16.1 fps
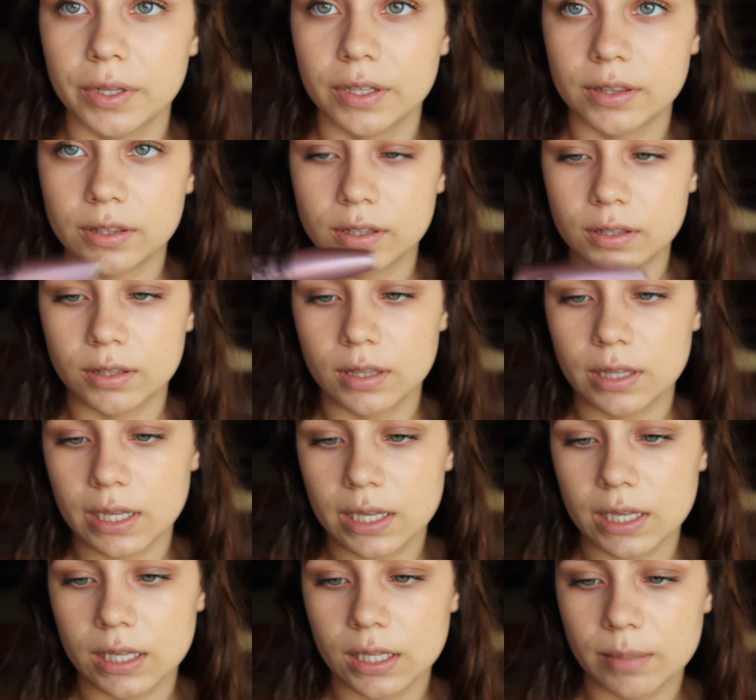with
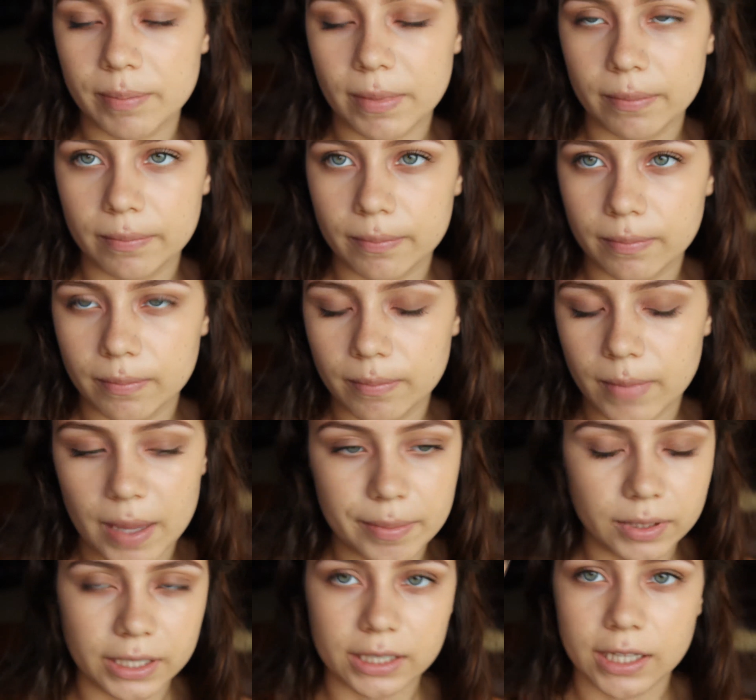the
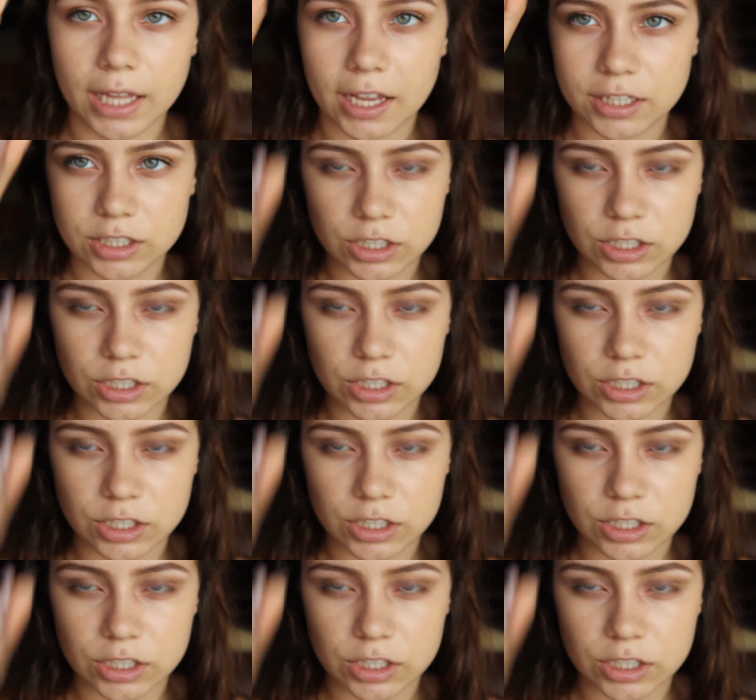Maybelline Lash